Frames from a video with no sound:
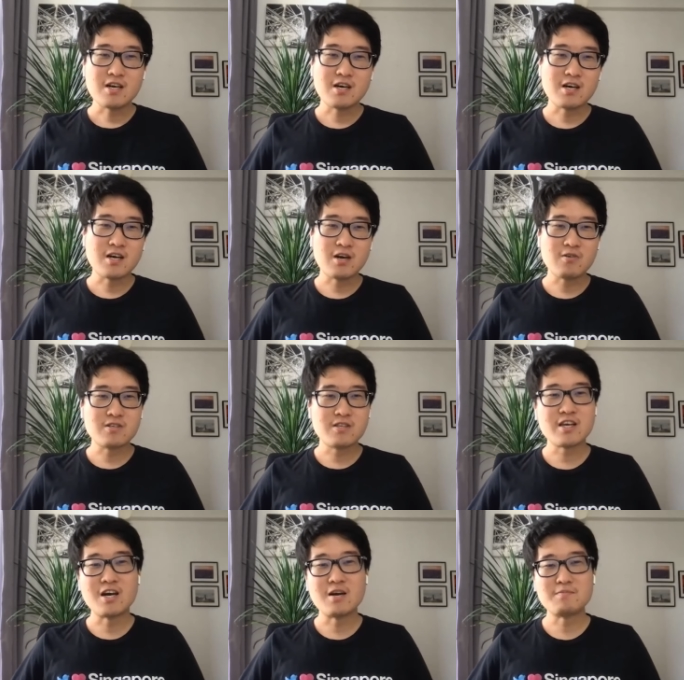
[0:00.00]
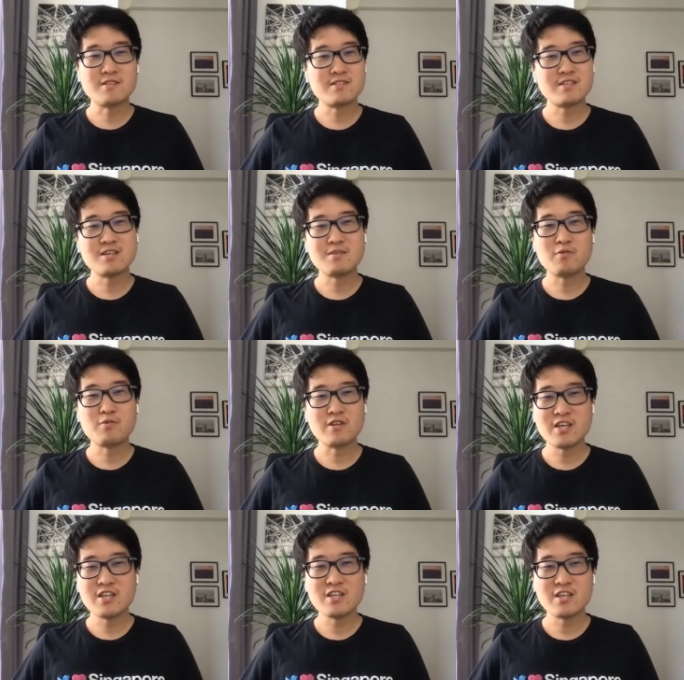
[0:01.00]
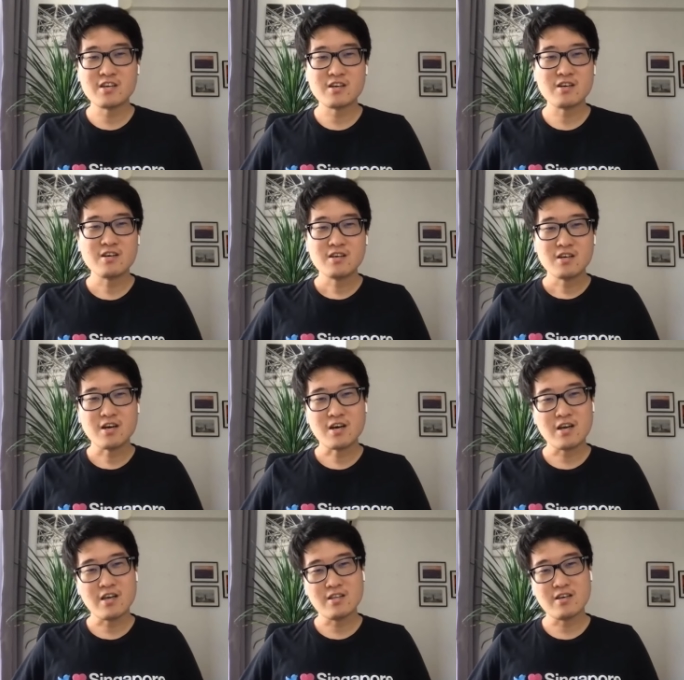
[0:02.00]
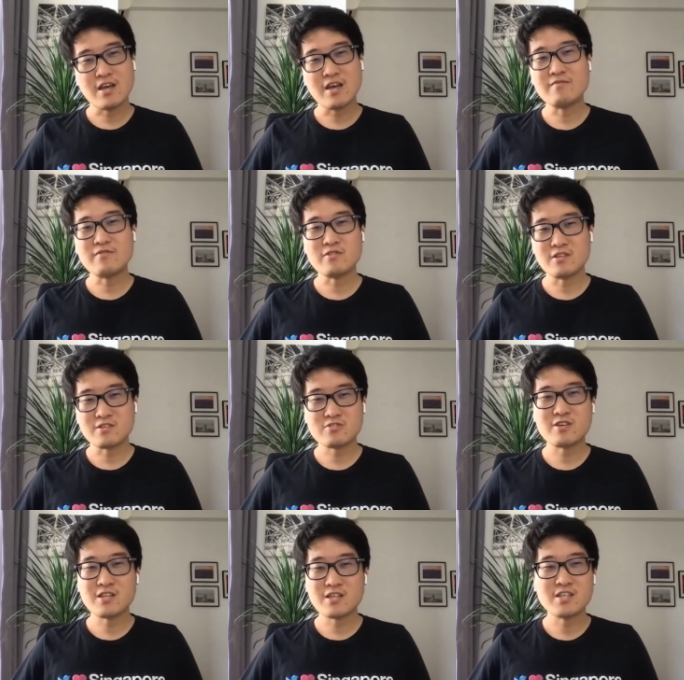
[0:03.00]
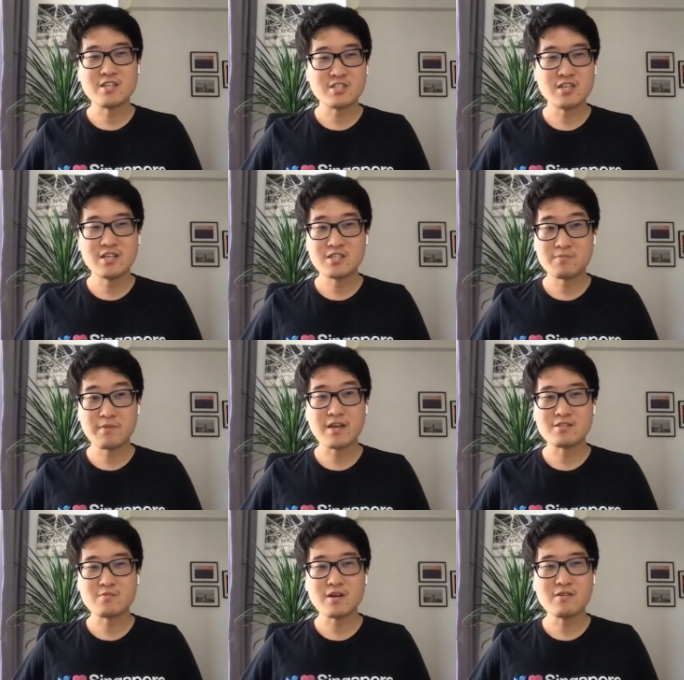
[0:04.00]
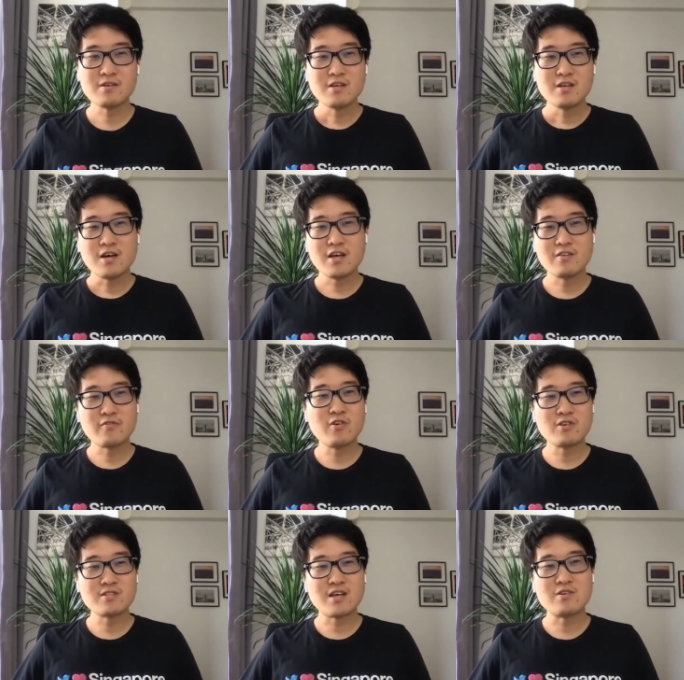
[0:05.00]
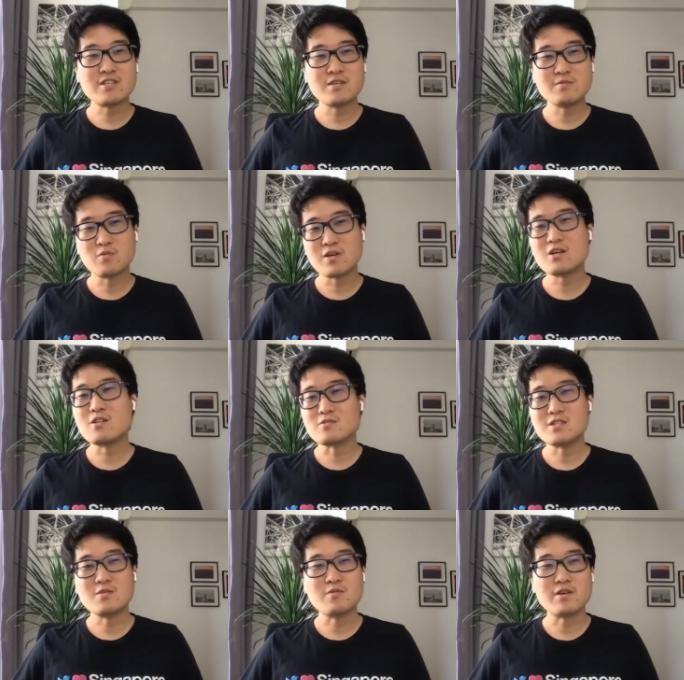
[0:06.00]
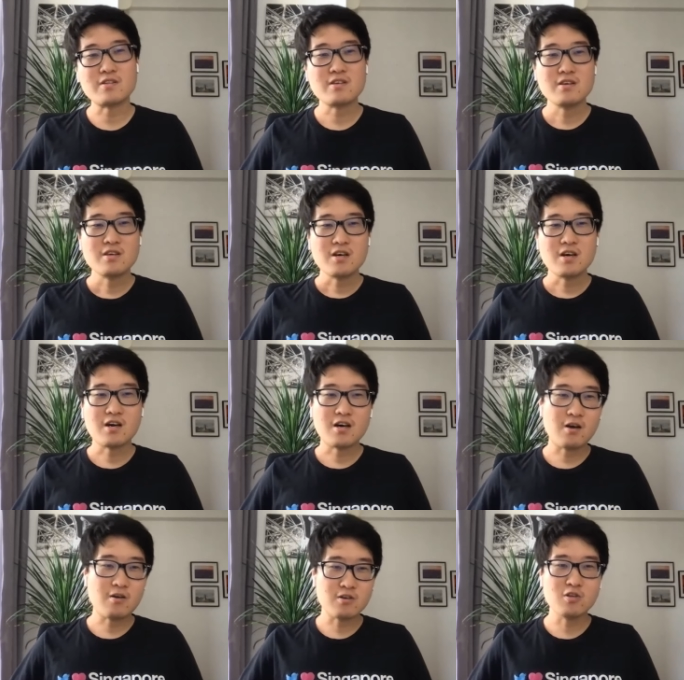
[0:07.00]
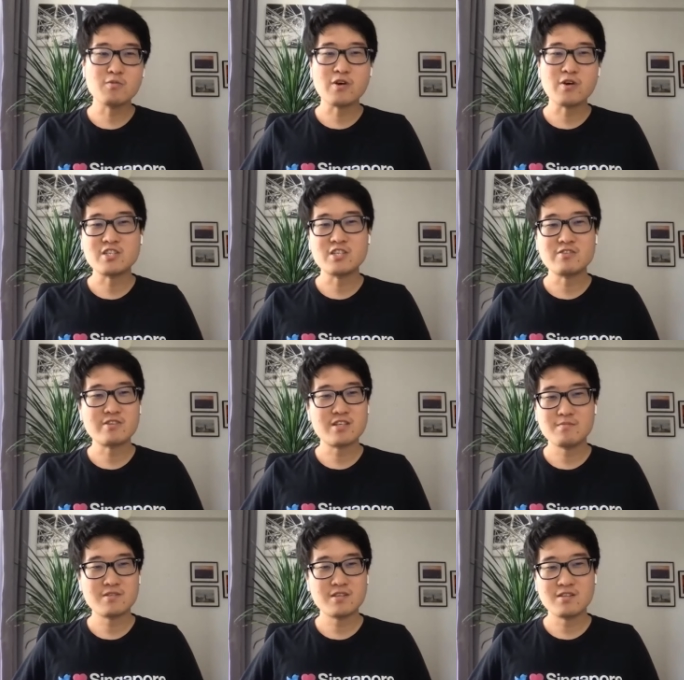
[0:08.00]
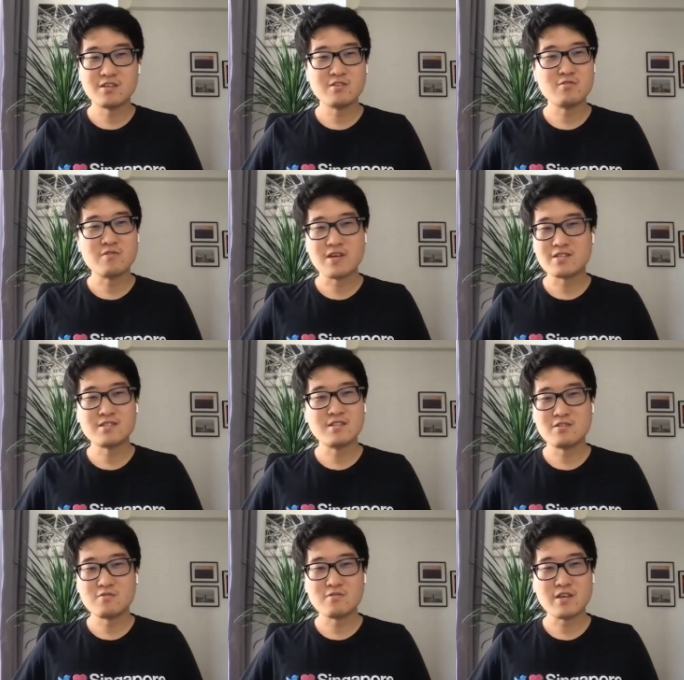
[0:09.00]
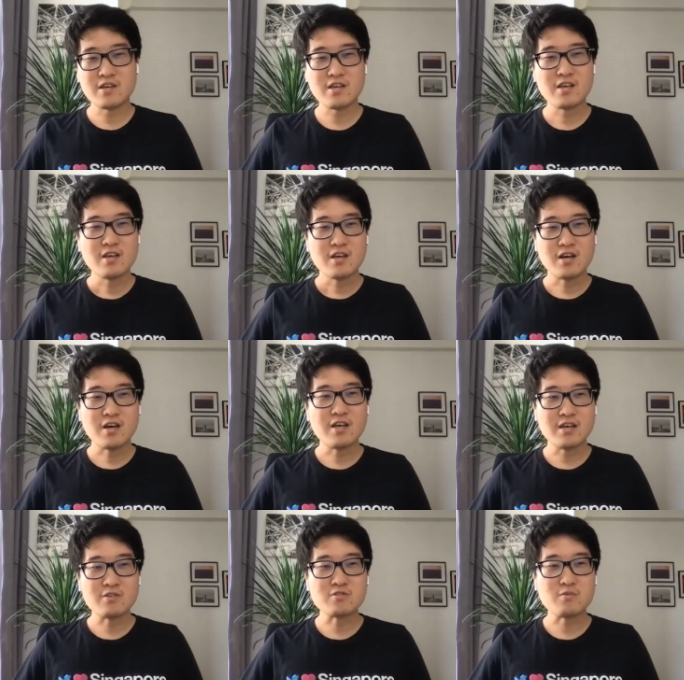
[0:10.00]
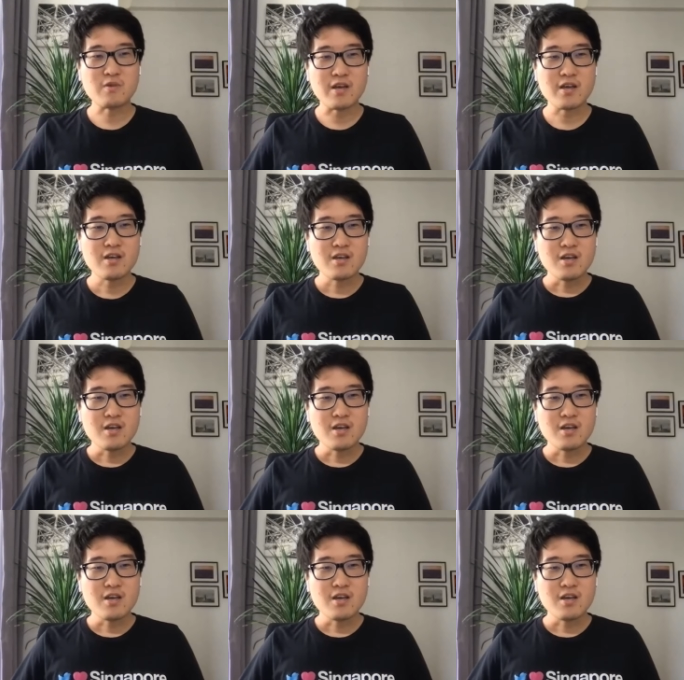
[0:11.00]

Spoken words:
our tech hubs in Singapore and India, and a handful in Australia and Japan as well. And of course, our teams work closely with our global engineering teams in the US, in the UK, and elsewhere.